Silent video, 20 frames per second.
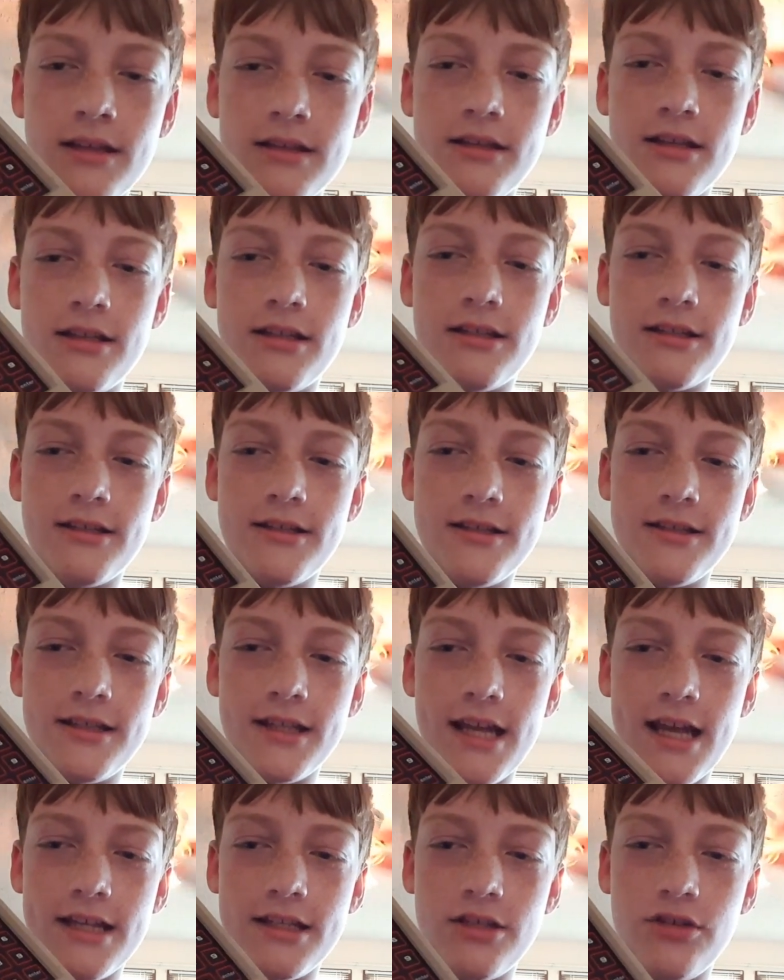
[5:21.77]
discs
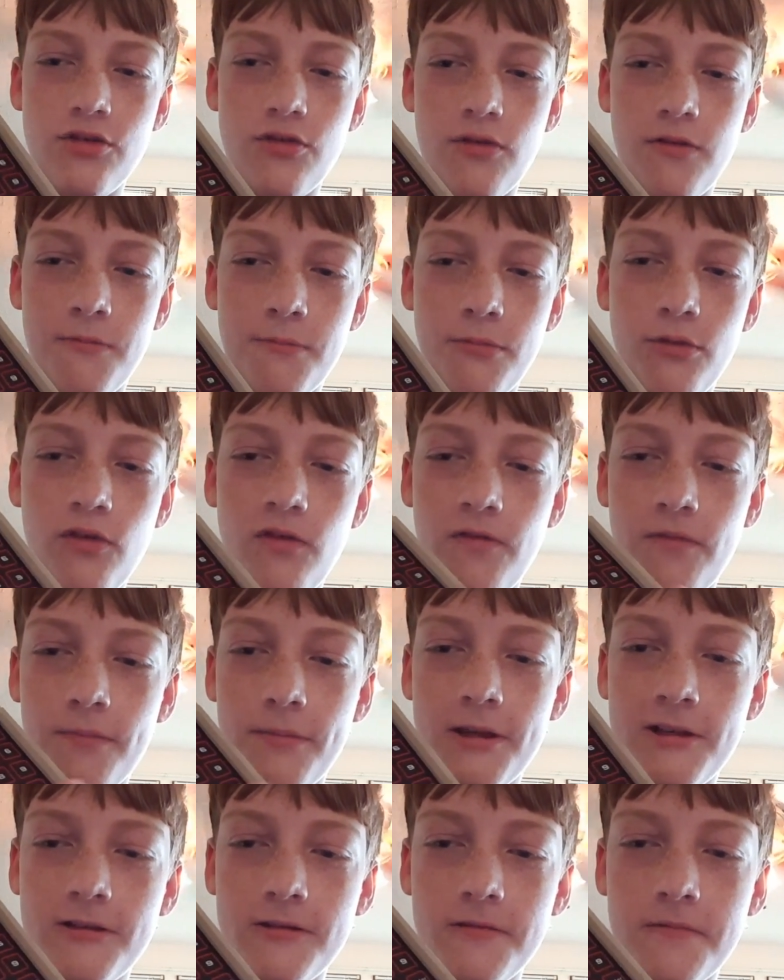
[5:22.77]
as your
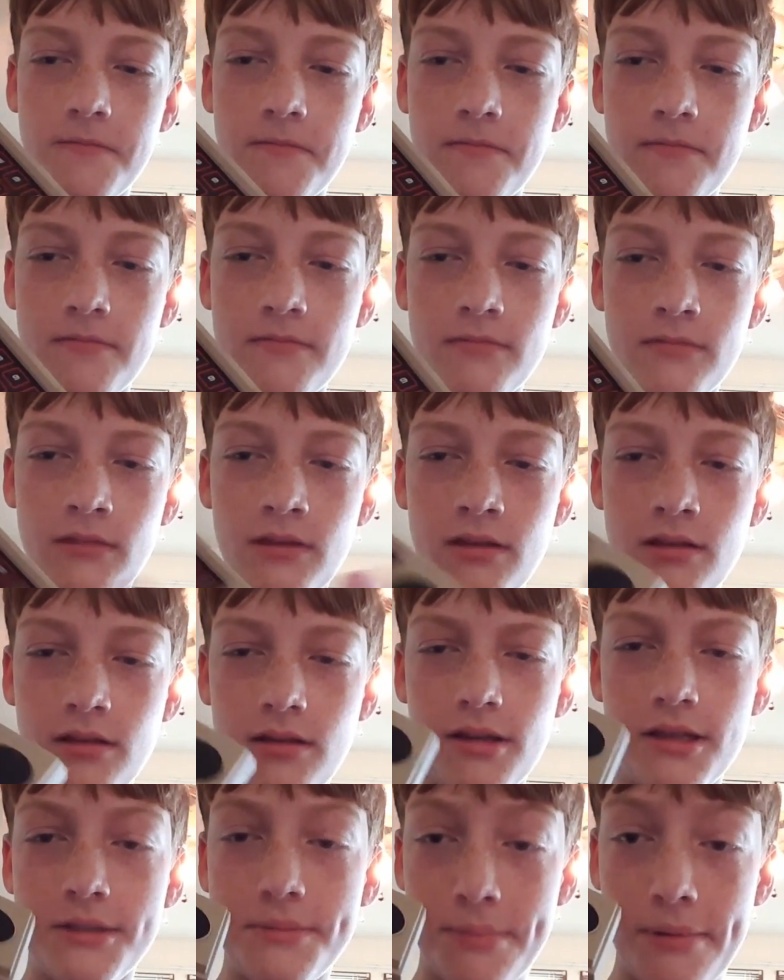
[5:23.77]
movement
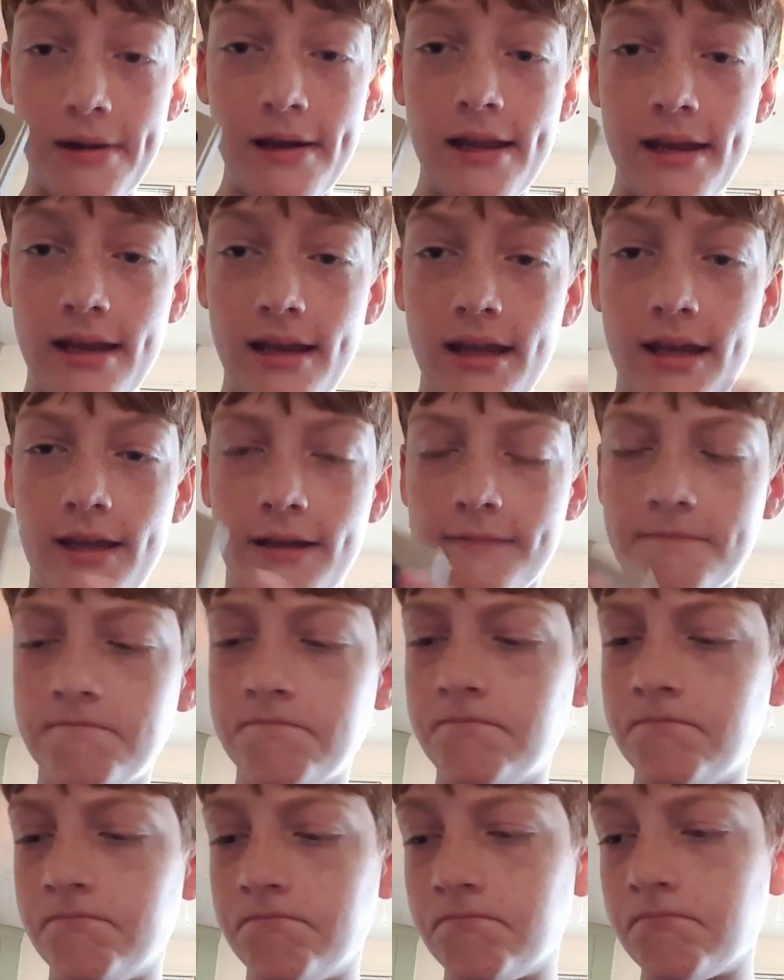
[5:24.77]
is pretty neat.
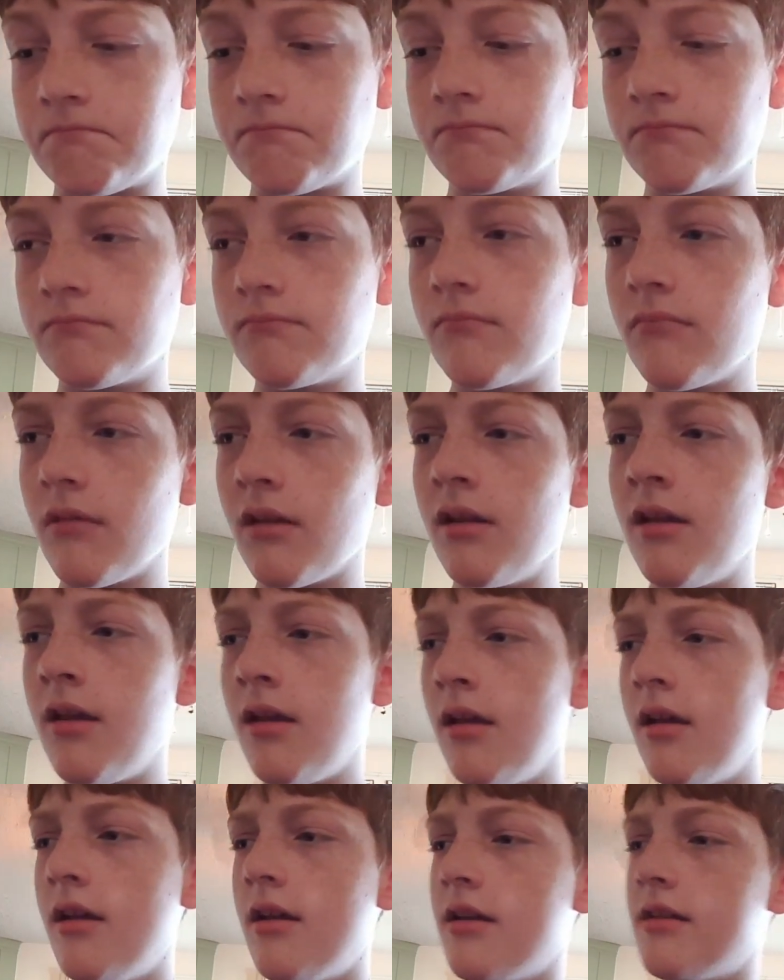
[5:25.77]

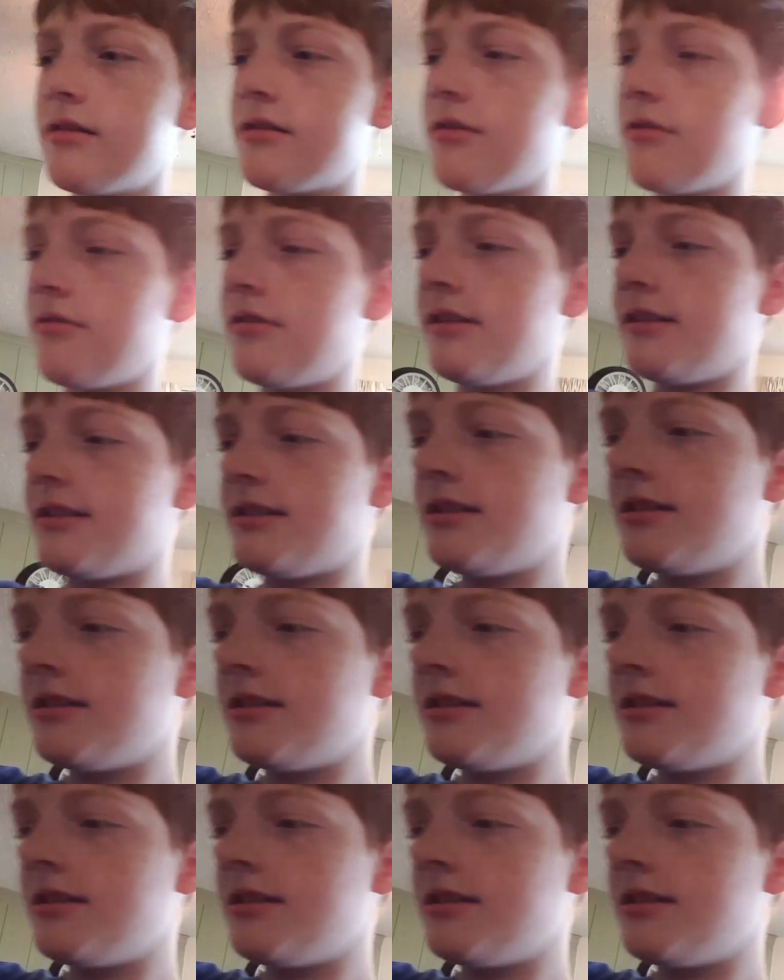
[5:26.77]
So this